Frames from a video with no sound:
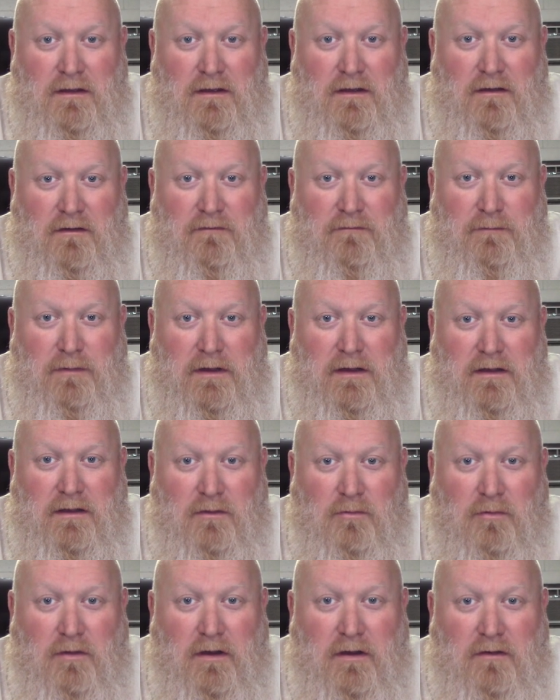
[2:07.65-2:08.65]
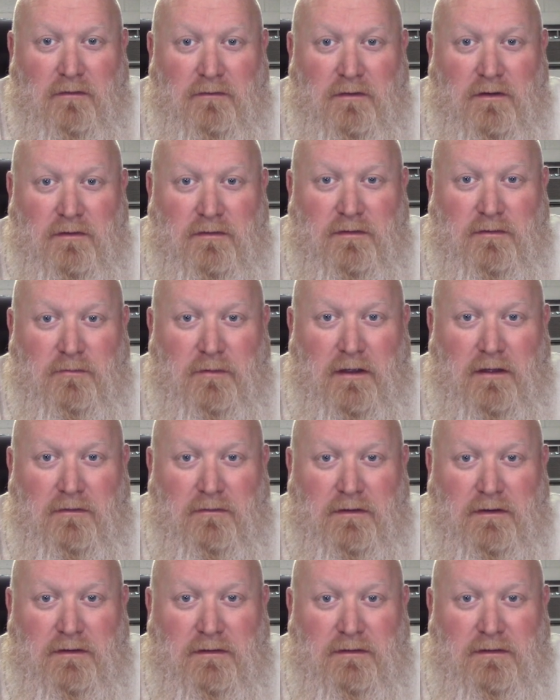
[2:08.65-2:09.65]
of being aware of their
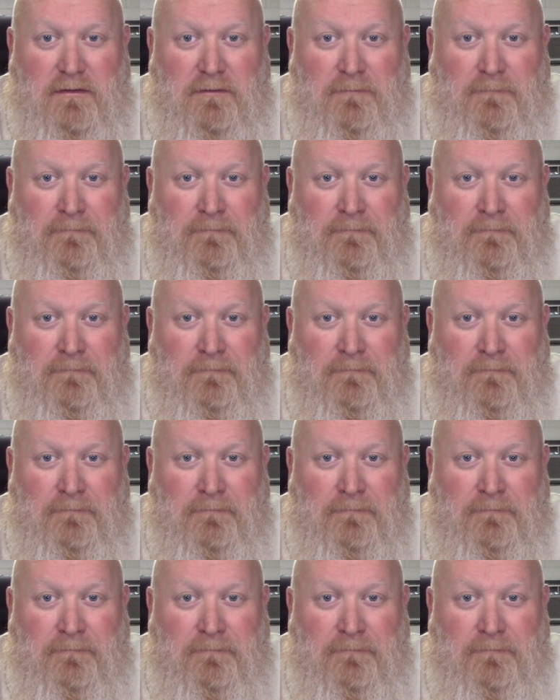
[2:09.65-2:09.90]
surroundings.